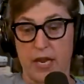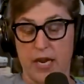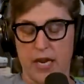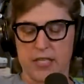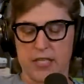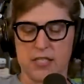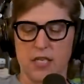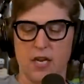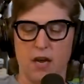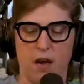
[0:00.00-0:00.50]
at
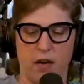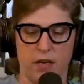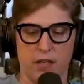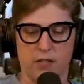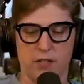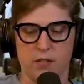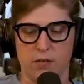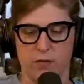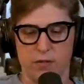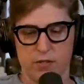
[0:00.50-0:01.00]
antioch
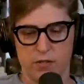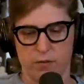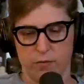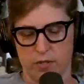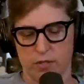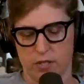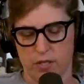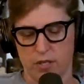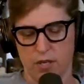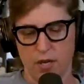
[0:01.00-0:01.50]
and so it's a
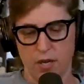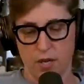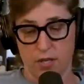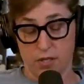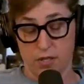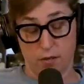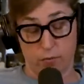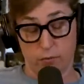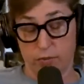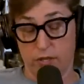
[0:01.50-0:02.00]
really
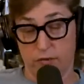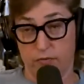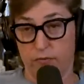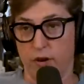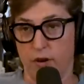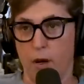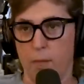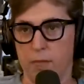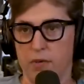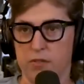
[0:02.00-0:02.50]
a really
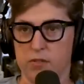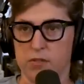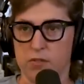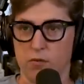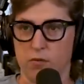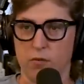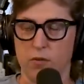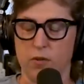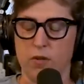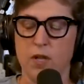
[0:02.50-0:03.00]
phenomenal
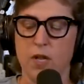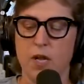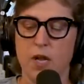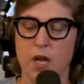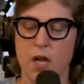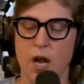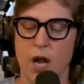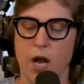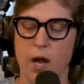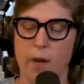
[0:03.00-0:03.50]
school
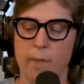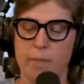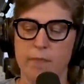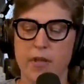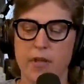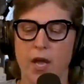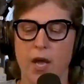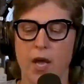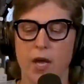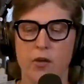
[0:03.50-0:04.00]
um,